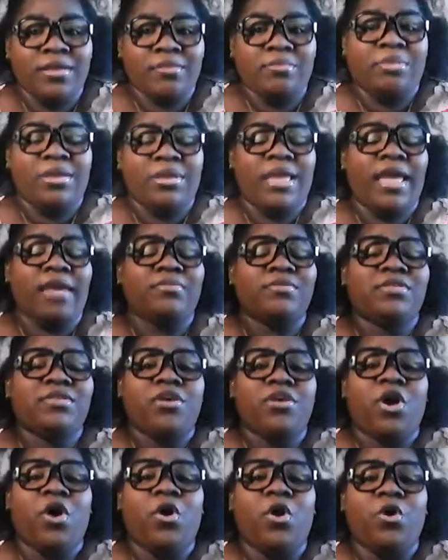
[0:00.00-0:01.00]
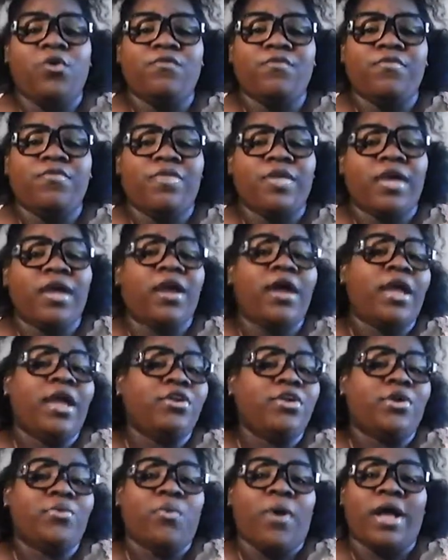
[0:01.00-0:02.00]
be able to go over there and you
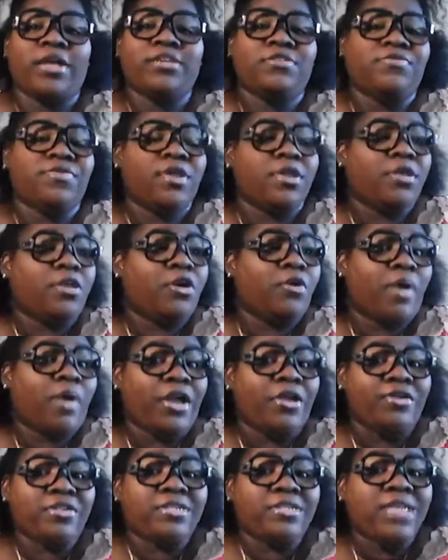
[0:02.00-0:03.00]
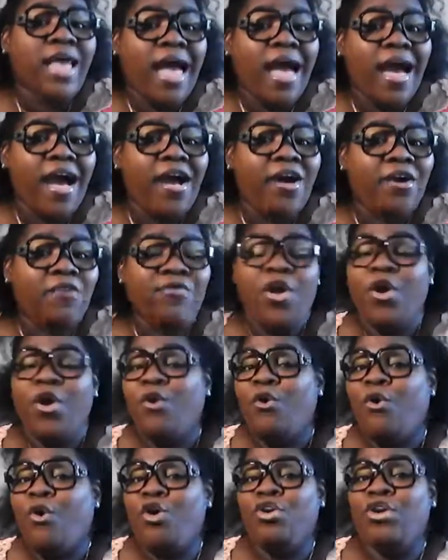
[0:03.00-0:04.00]
can watch the video by yourself
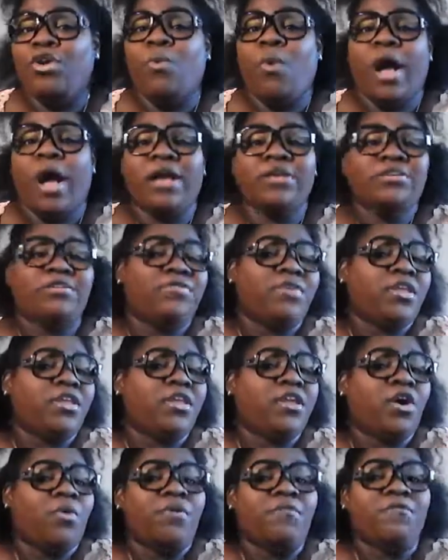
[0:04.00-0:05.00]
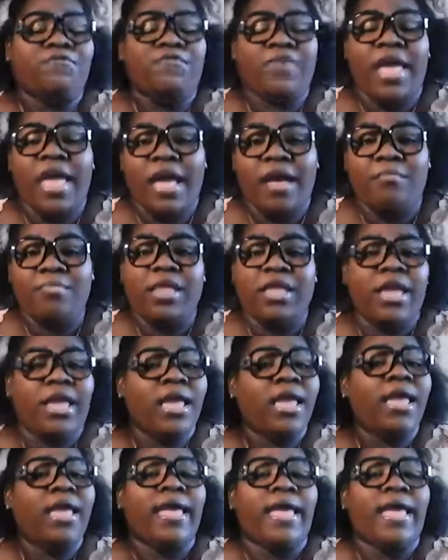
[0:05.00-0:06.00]
or you can watch the video with
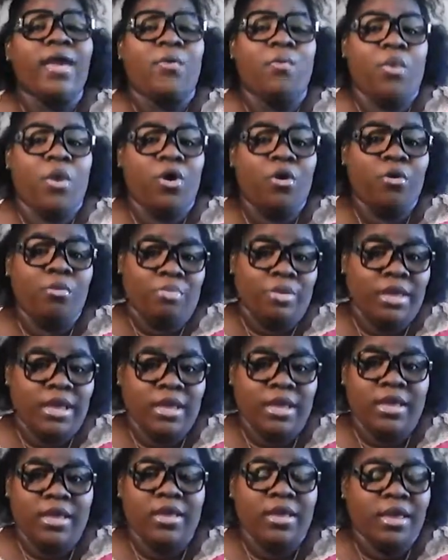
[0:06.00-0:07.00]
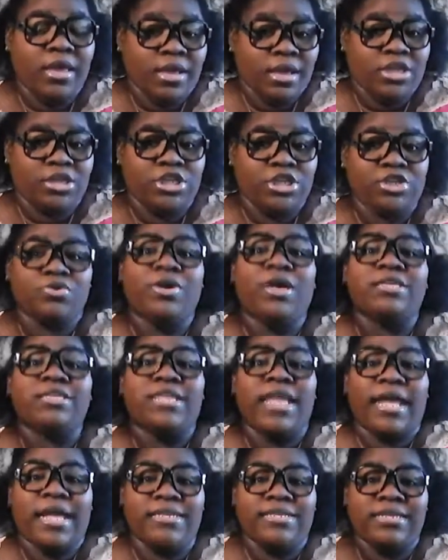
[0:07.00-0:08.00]
family. It won't be an issue because,
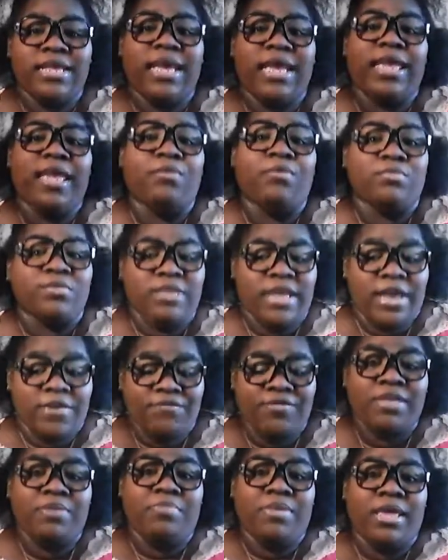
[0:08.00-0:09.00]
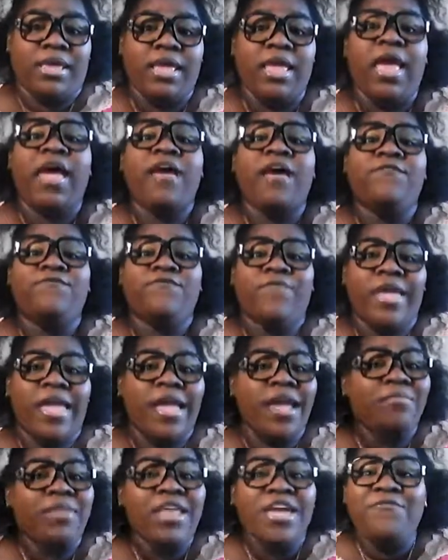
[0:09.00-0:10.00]
like I said, it will definitely be
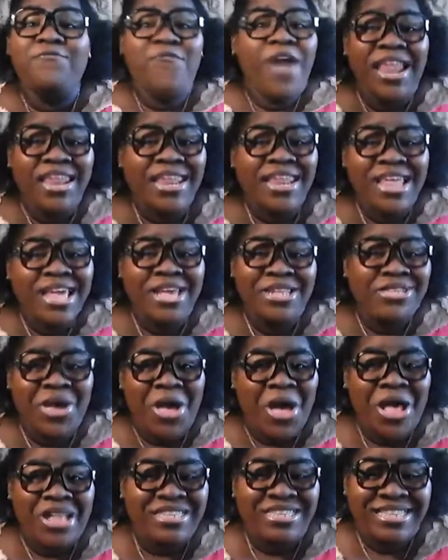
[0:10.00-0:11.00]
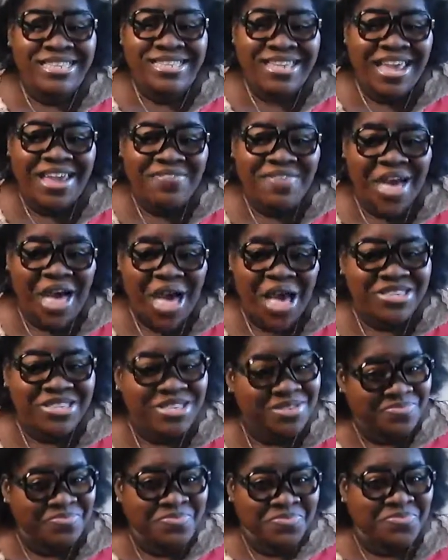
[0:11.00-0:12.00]
family friendly, Doms and
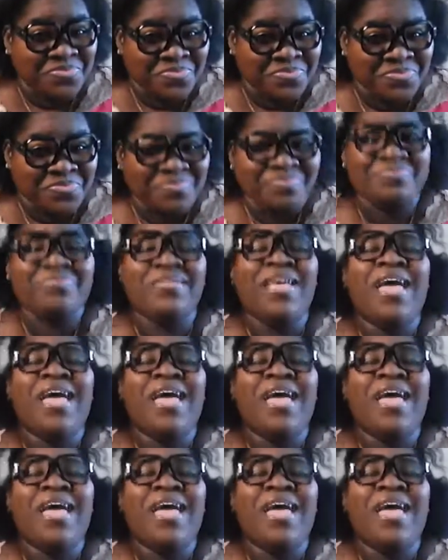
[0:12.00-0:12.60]
Divas. Mm -hmm.